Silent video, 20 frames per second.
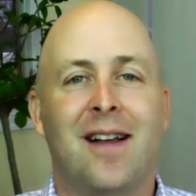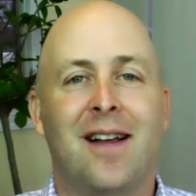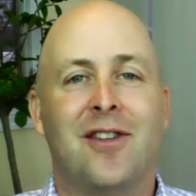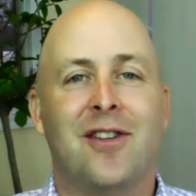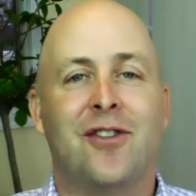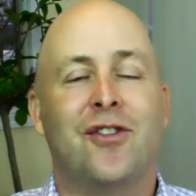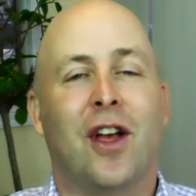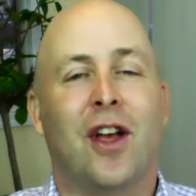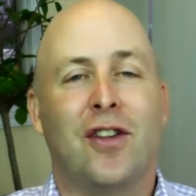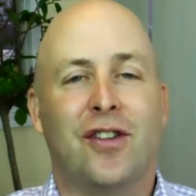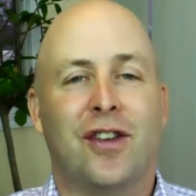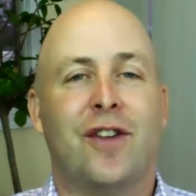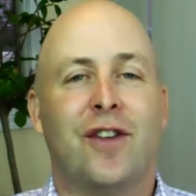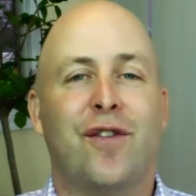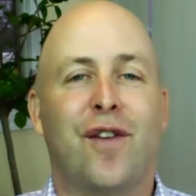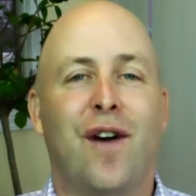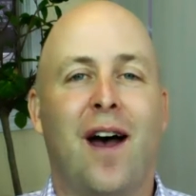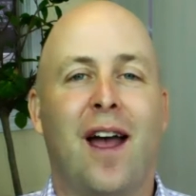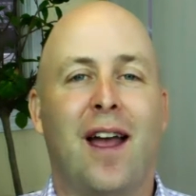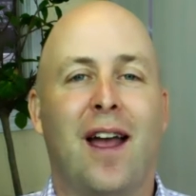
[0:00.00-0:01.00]

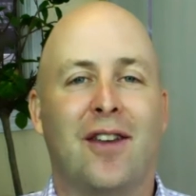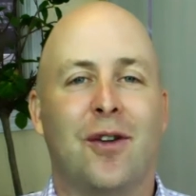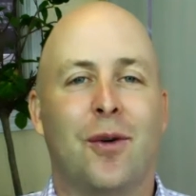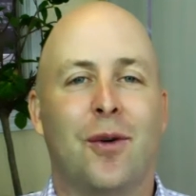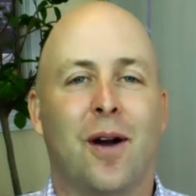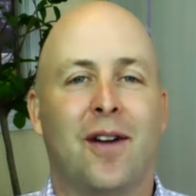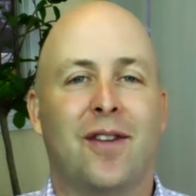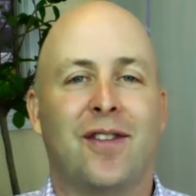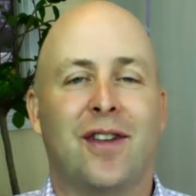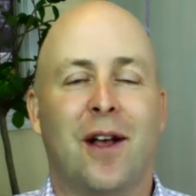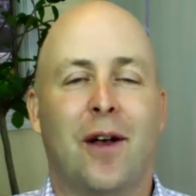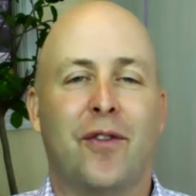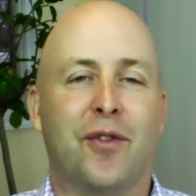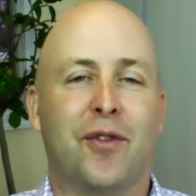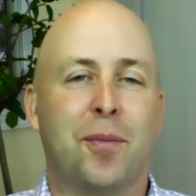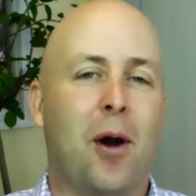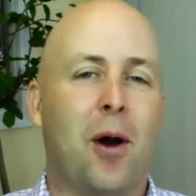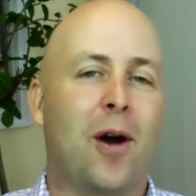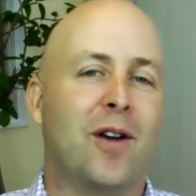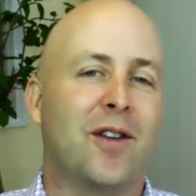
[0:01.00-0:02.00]
justifying to ourselves
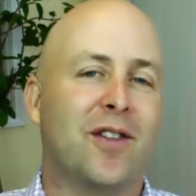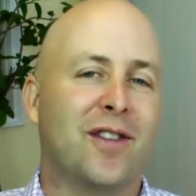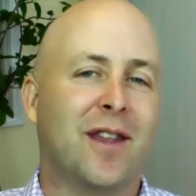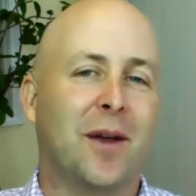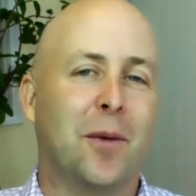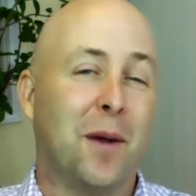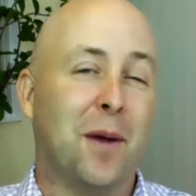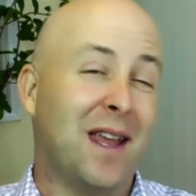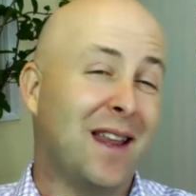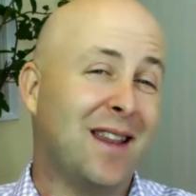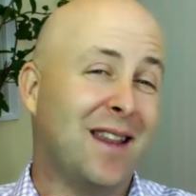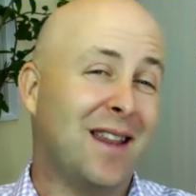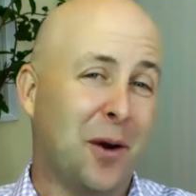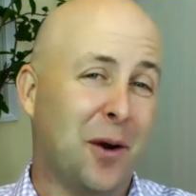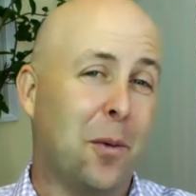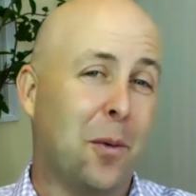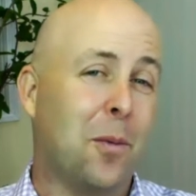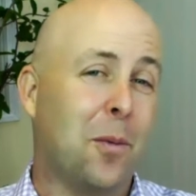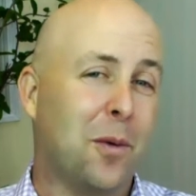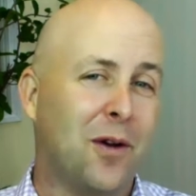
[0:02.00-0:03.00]
parts that we
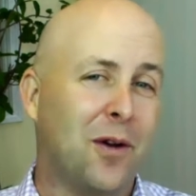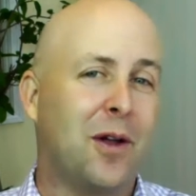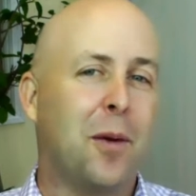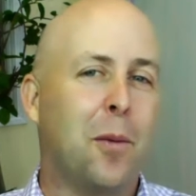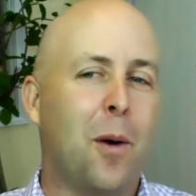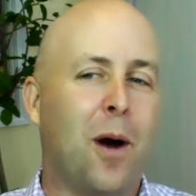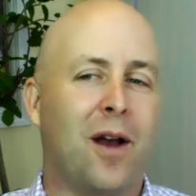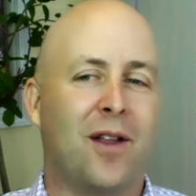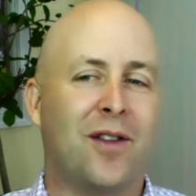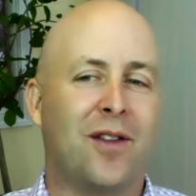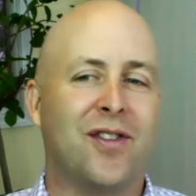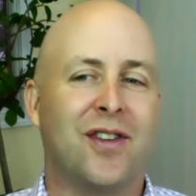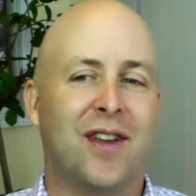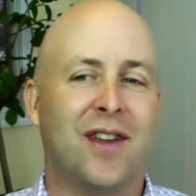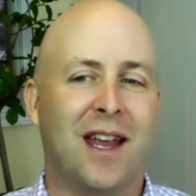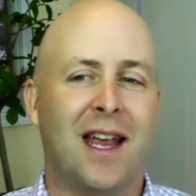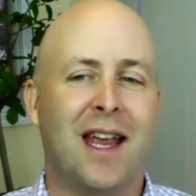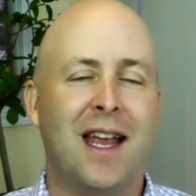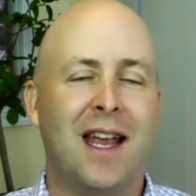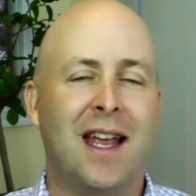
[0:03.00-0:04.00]
don't really want to
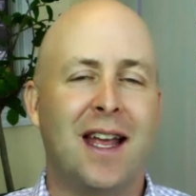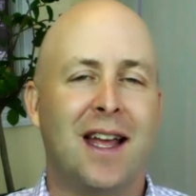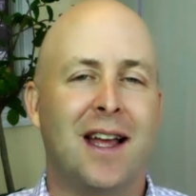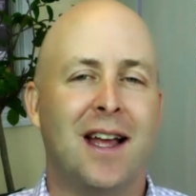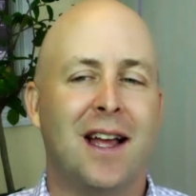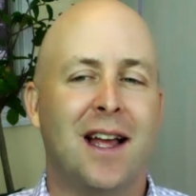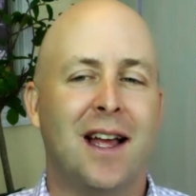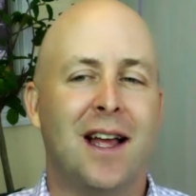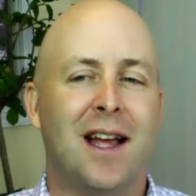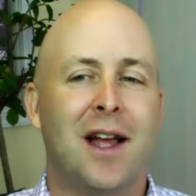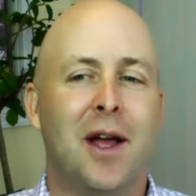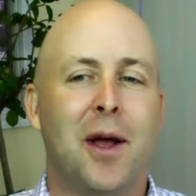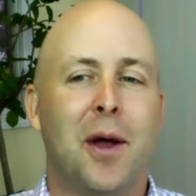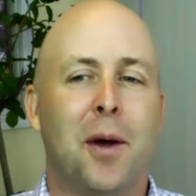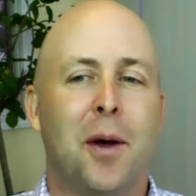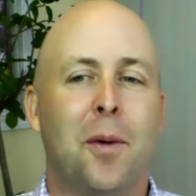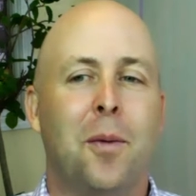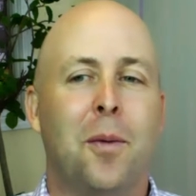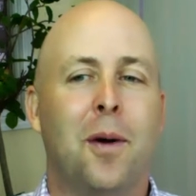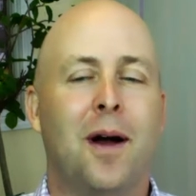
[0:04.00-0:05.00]
see.
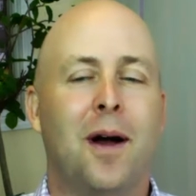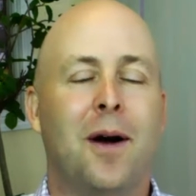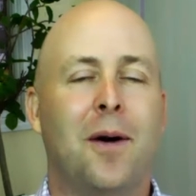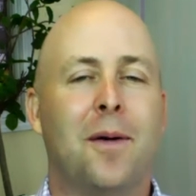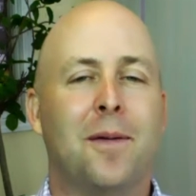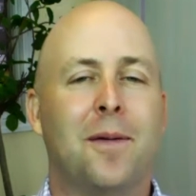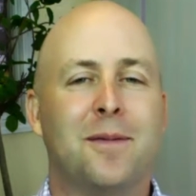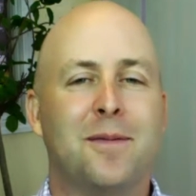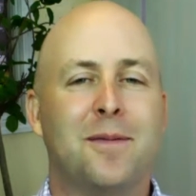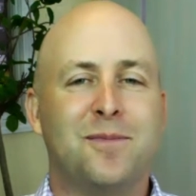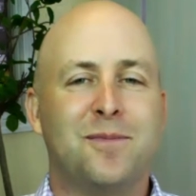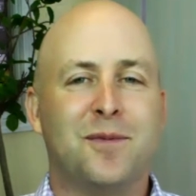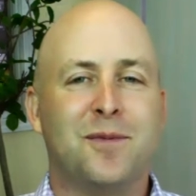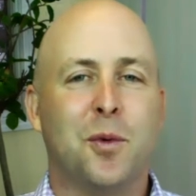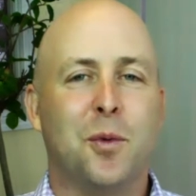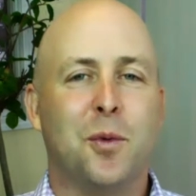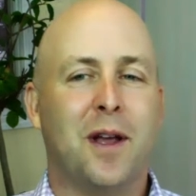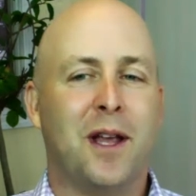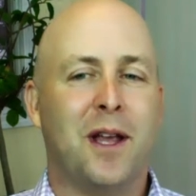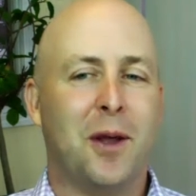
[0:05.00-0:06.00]
Well,
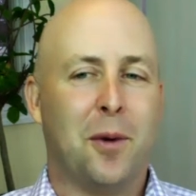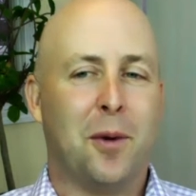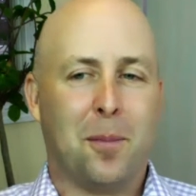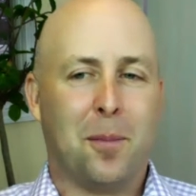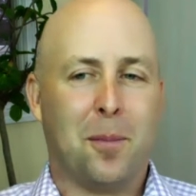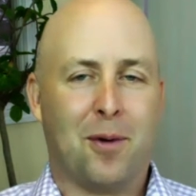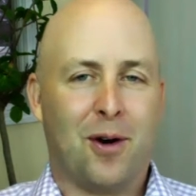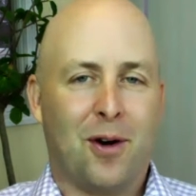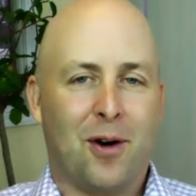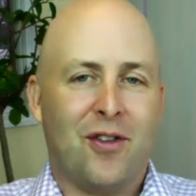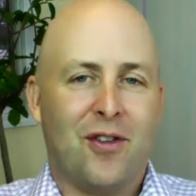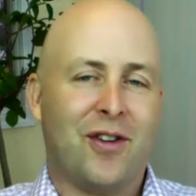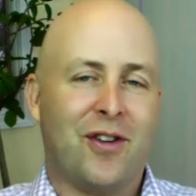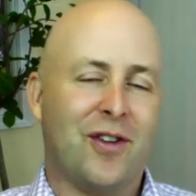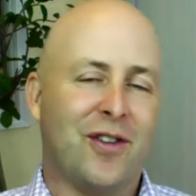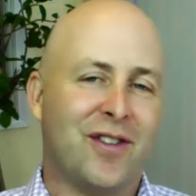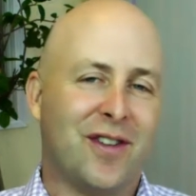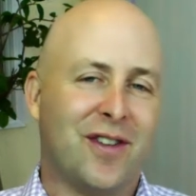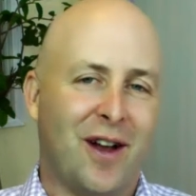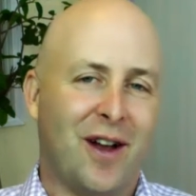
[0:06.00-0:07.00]
when you immerse
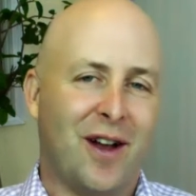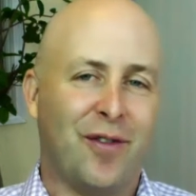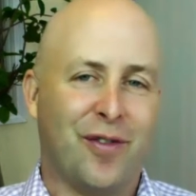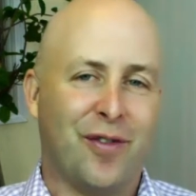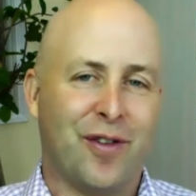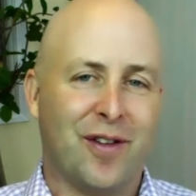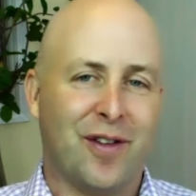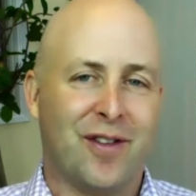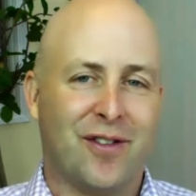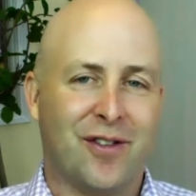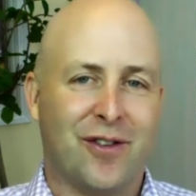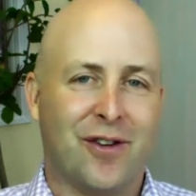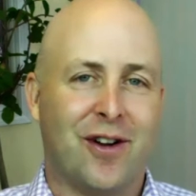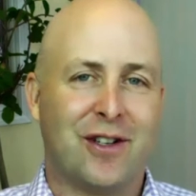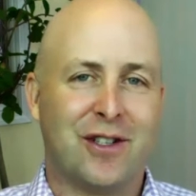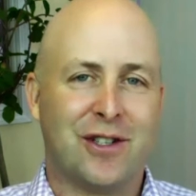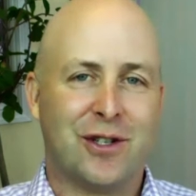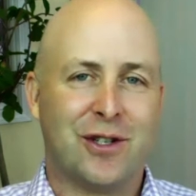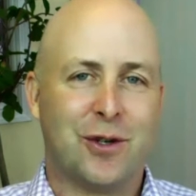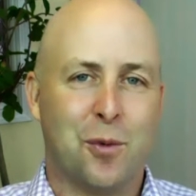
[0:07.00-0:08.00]
yourself in
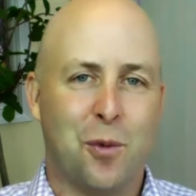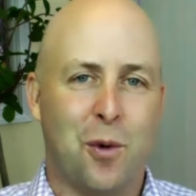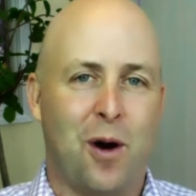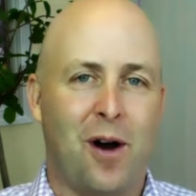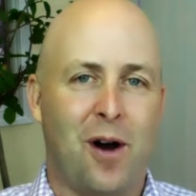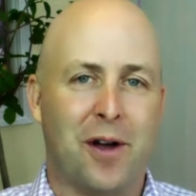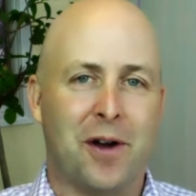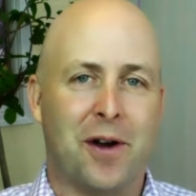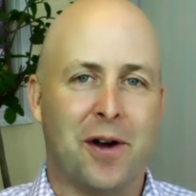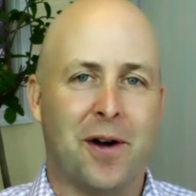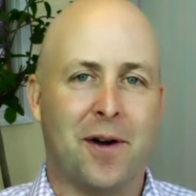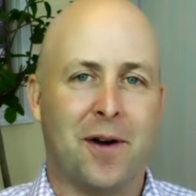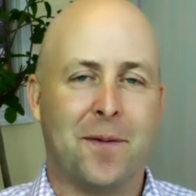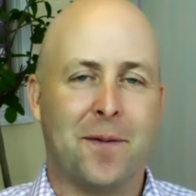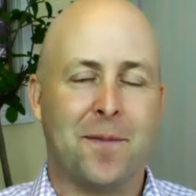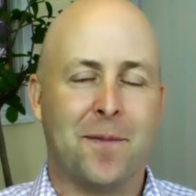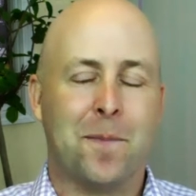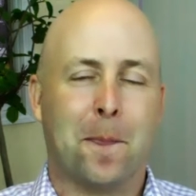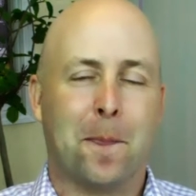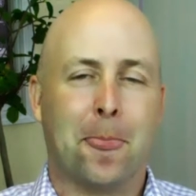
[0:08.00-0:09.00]
structured
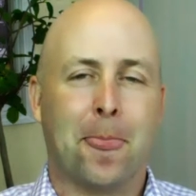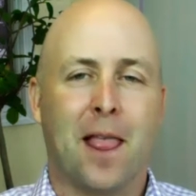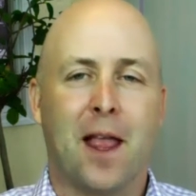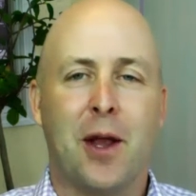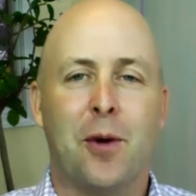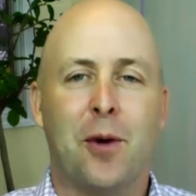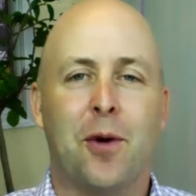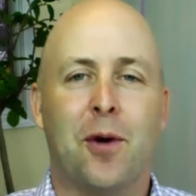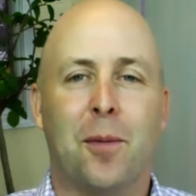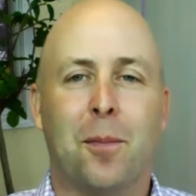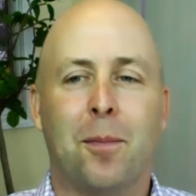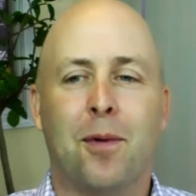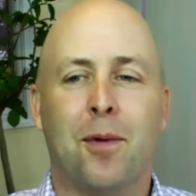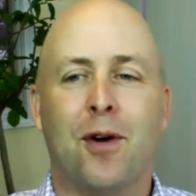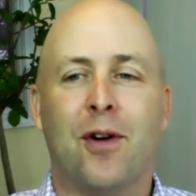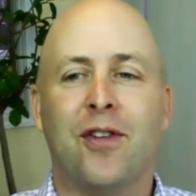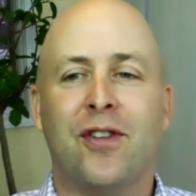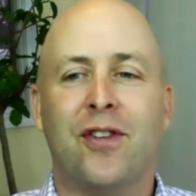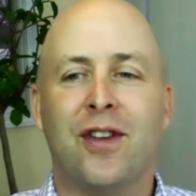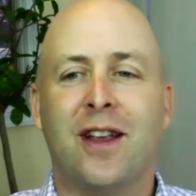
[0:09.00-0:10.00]
water, you're
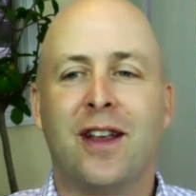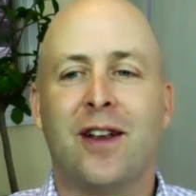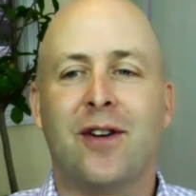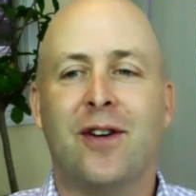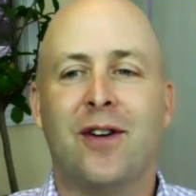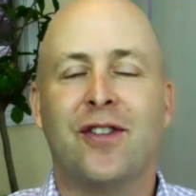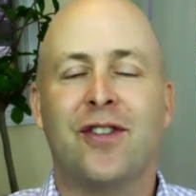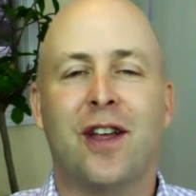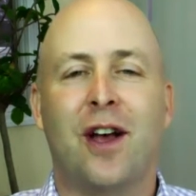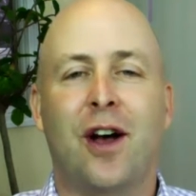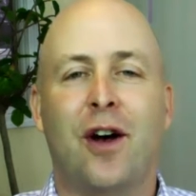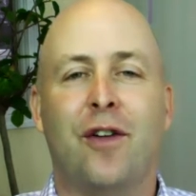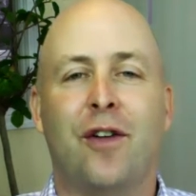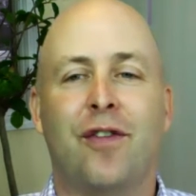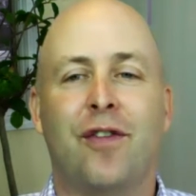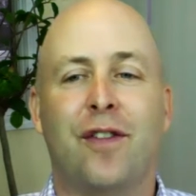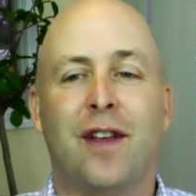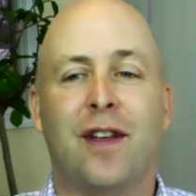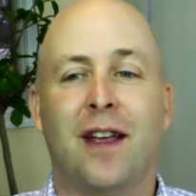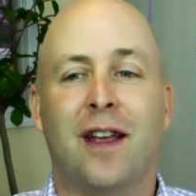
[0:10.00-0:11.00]
immersing
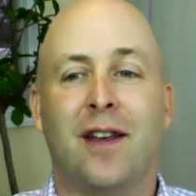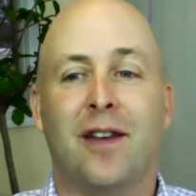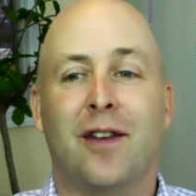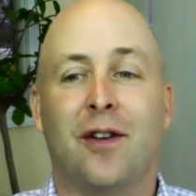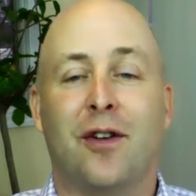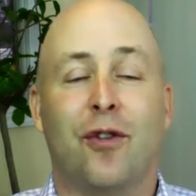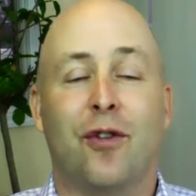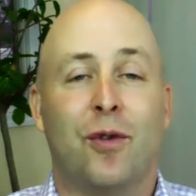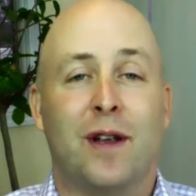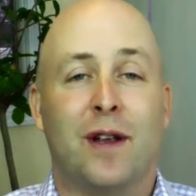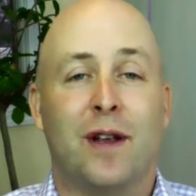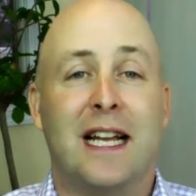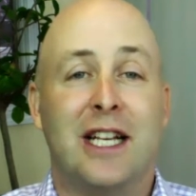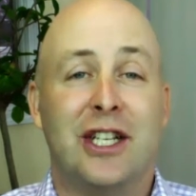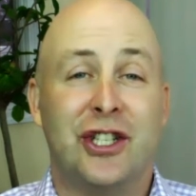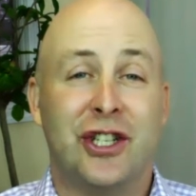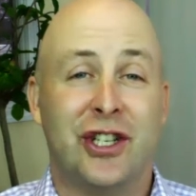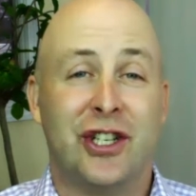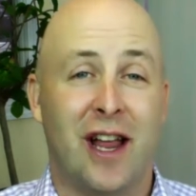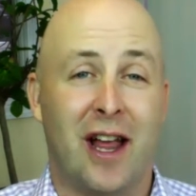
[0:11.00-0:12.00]
yourself in
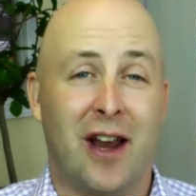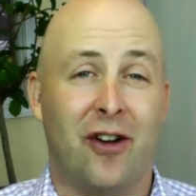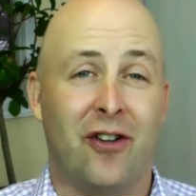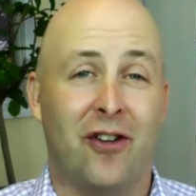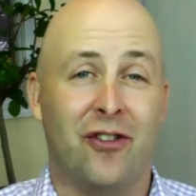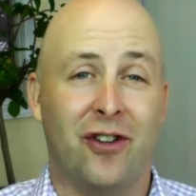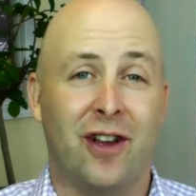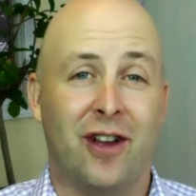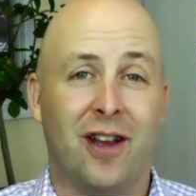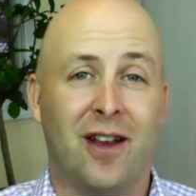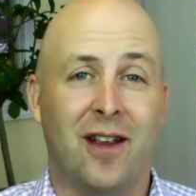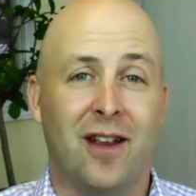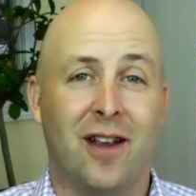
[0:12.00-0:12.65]
creation energy.